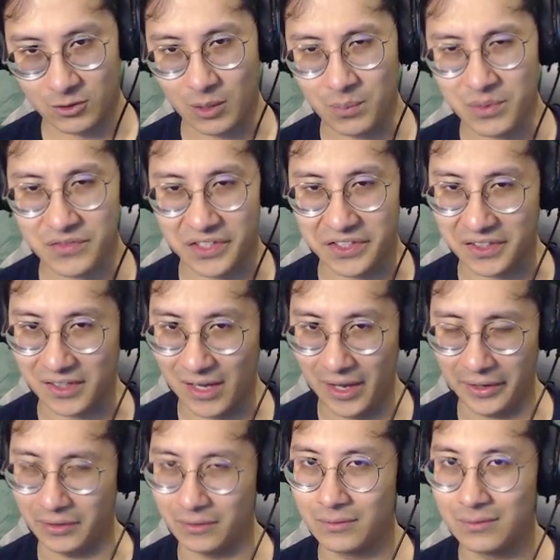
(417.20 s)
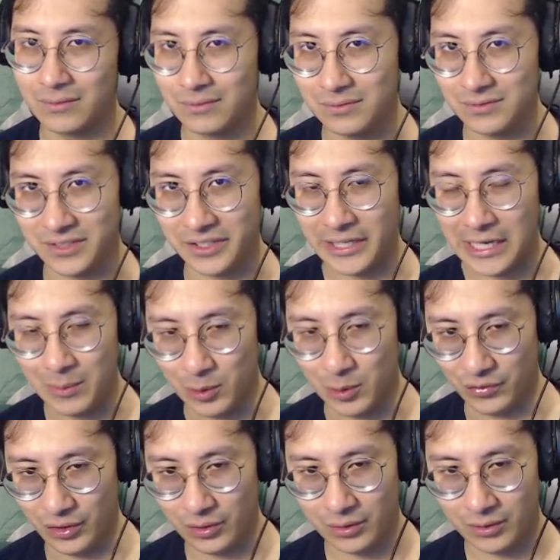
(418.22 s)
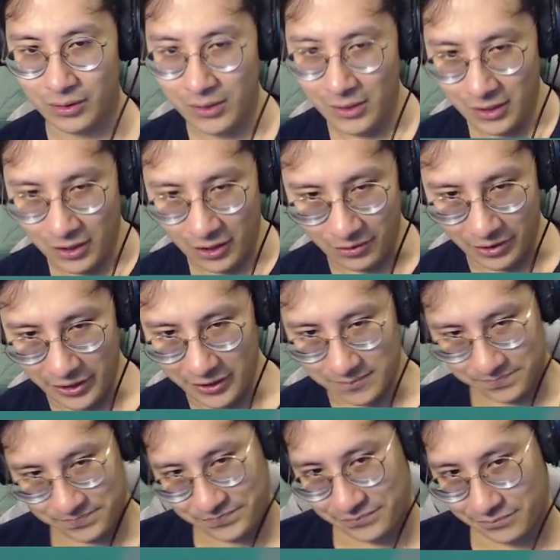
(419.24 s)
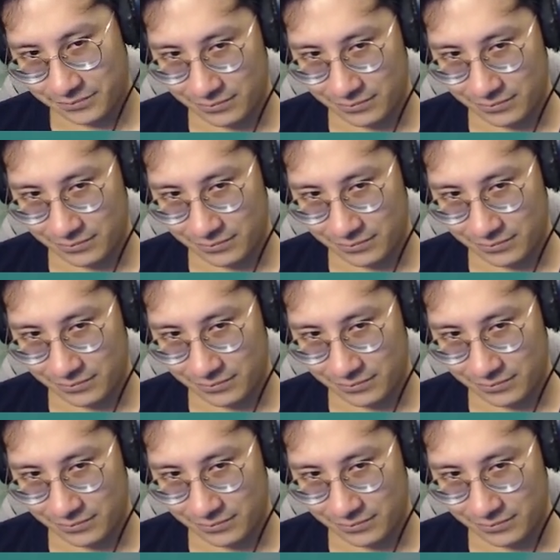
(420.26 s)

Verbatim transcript: What happens if I decline? Is that game over? Alright.